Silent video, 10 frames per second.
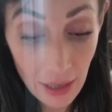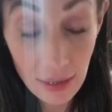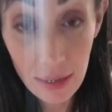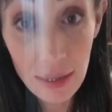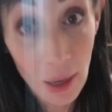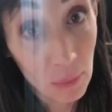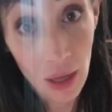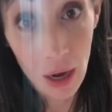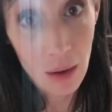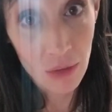same
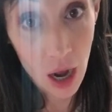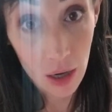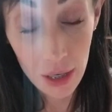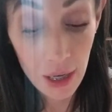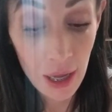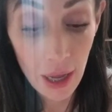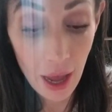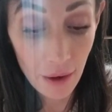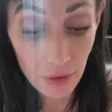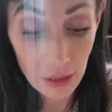thing. I'm not going to hit
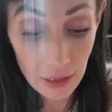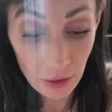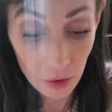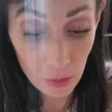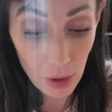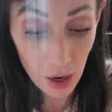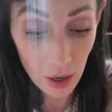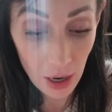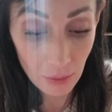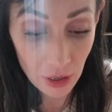every single
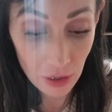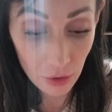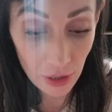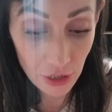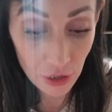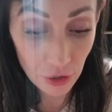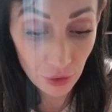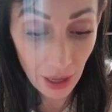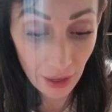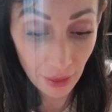part. I'm just going to do
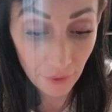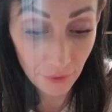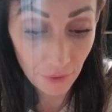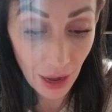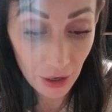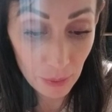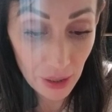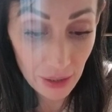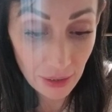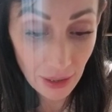like the fatter
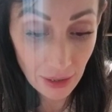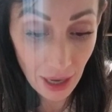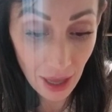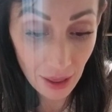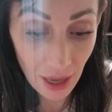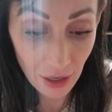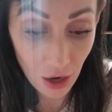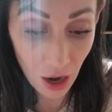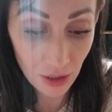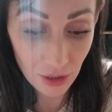pieces and then
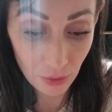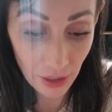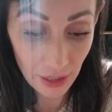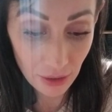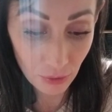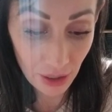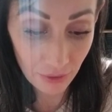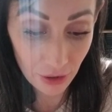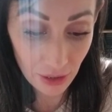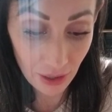not squeeze
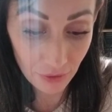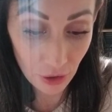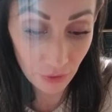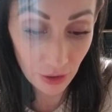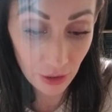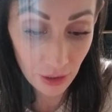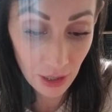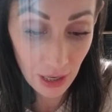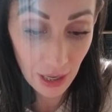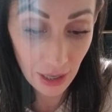whatever's left over,
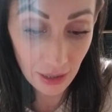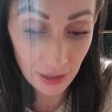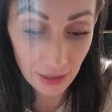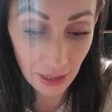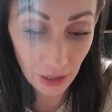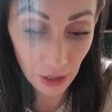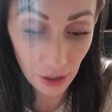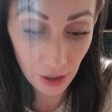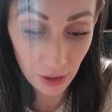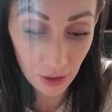hit the
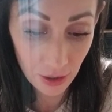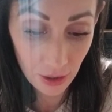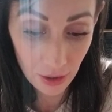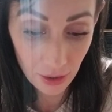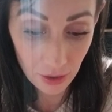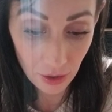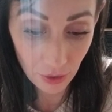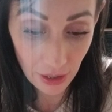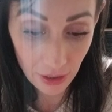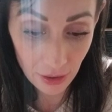skinnier. So
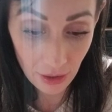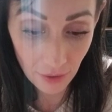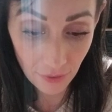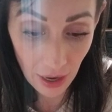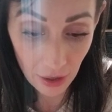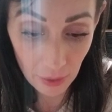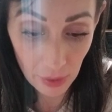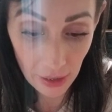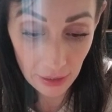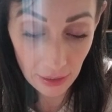here's the fatter
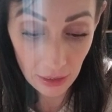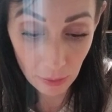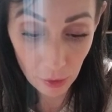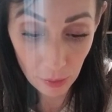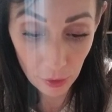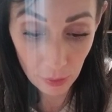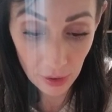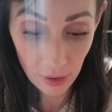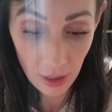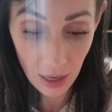pieces, boop, boop,
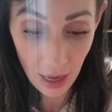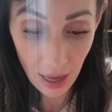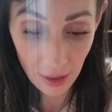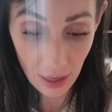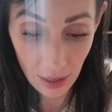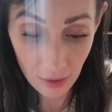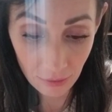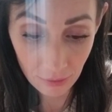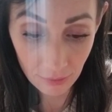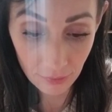and then
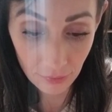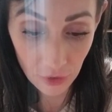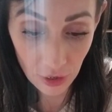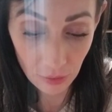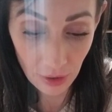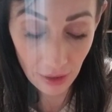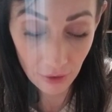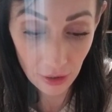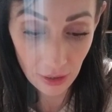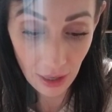just
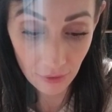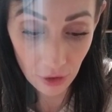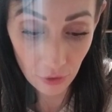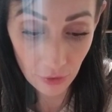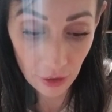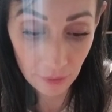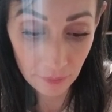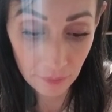whatever's left over